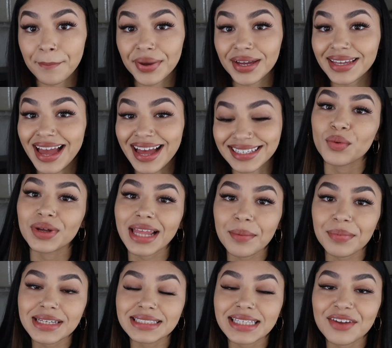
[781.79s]
But yeah, with
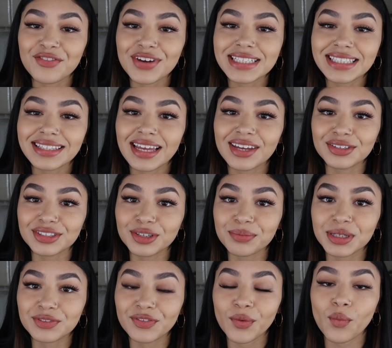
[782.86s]
that being said, friends, you so
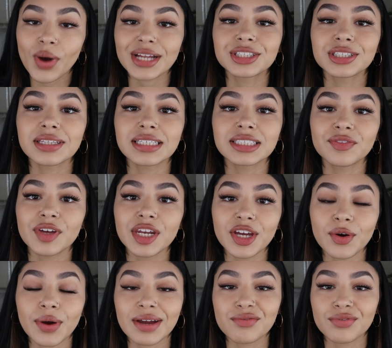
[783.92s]
much for watching this
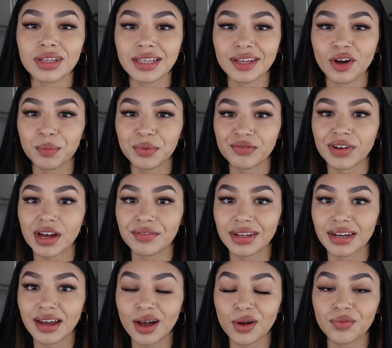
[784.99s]
video. I really hope you found
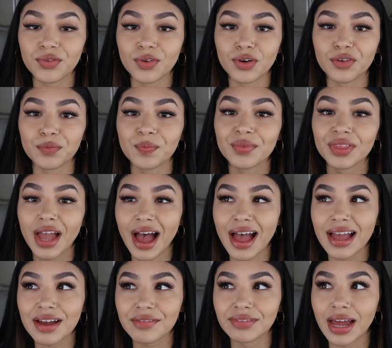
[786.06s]
it helpful.
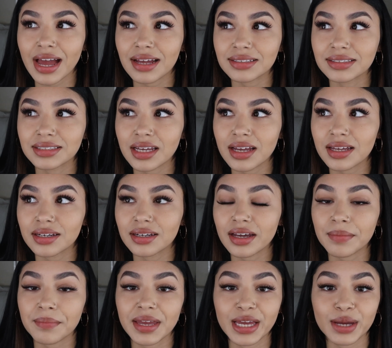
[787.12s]
I have not done
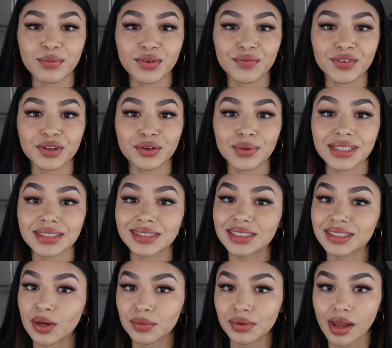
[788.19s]
a makeup review in
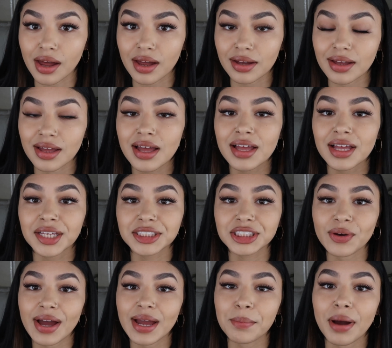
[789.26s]
so long,
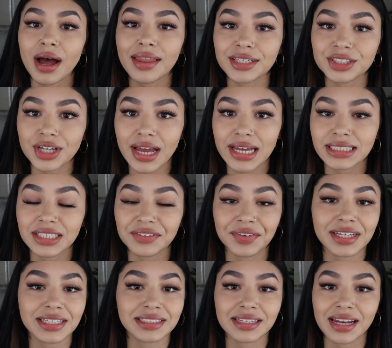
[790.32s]
so I apologize if
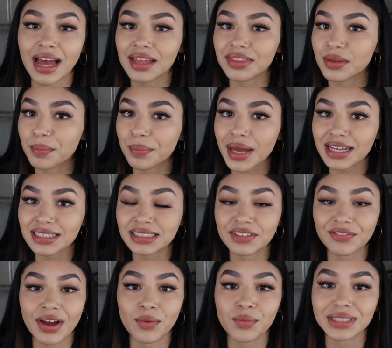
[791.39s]
it is not the best,
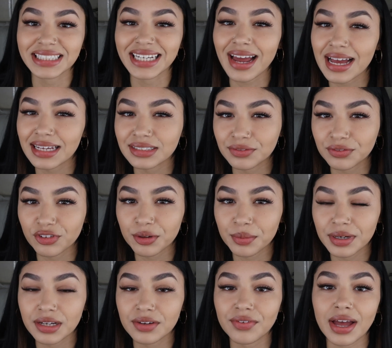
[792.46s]
if I wasn't as
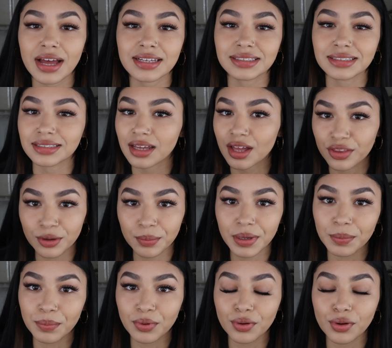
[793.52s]
informative as other
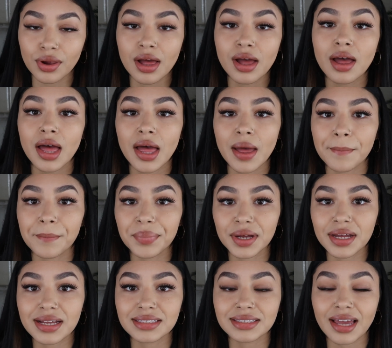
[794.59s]
people,
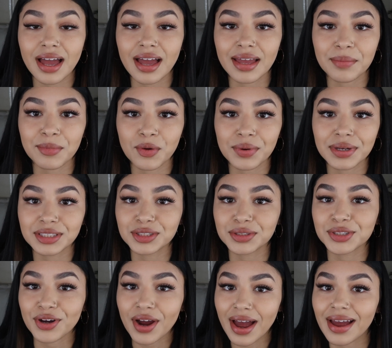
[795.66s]
but I'm going to
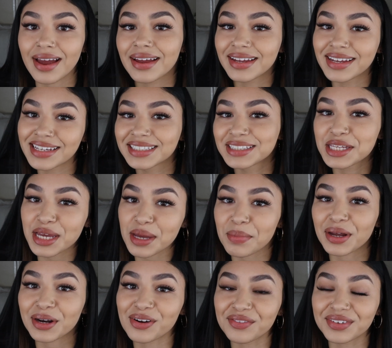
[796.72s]
try to get
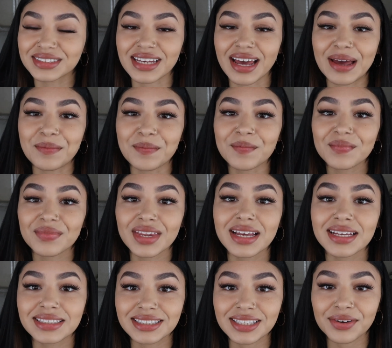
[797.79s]
better over time.
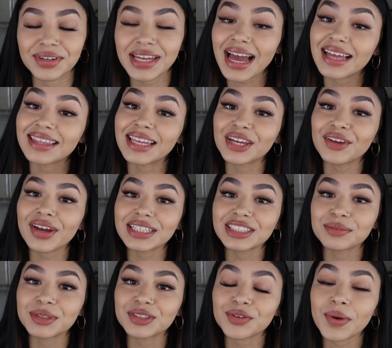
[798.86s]
So yeah, thank you guys
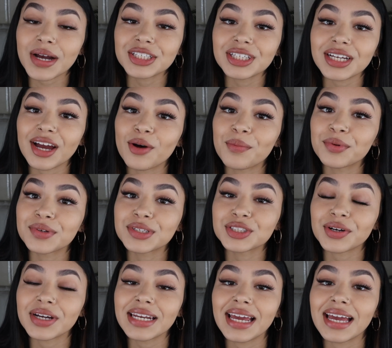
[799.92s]
so much for watching. I hope you
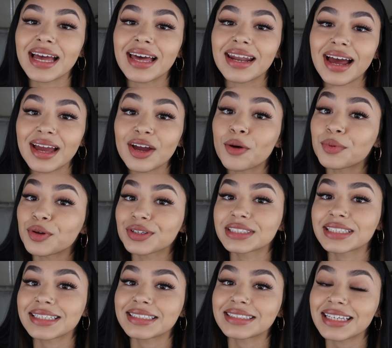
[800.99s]
enjoyed, and I hope you are
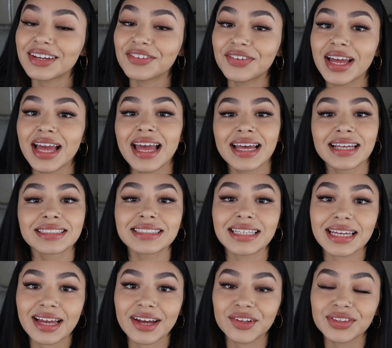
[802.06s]
staying safe and
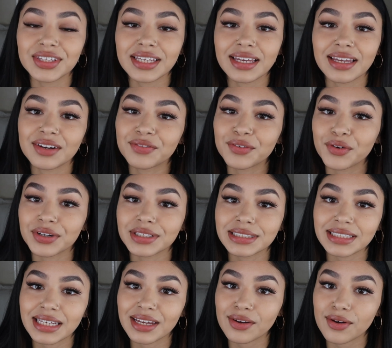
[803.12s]
staying healthy, and of course
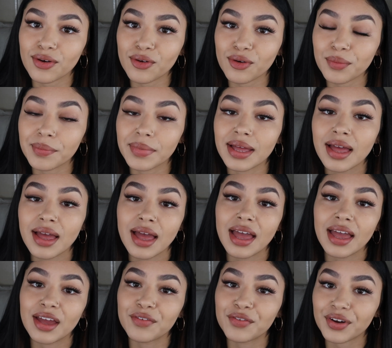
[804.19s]
staying home
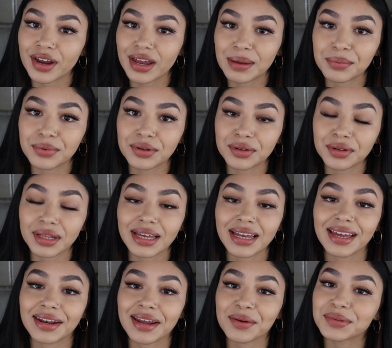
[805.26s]
if you're able,
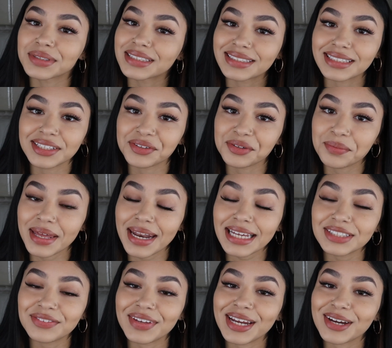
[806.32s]
and I will see you in my
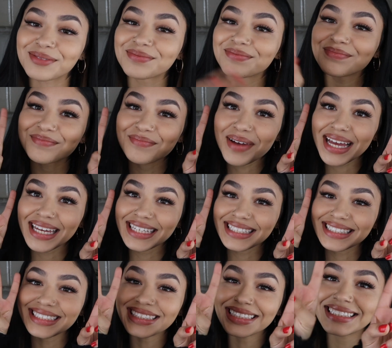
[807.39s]
next video.
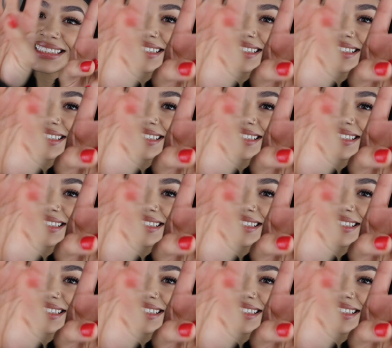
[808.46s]
Bye!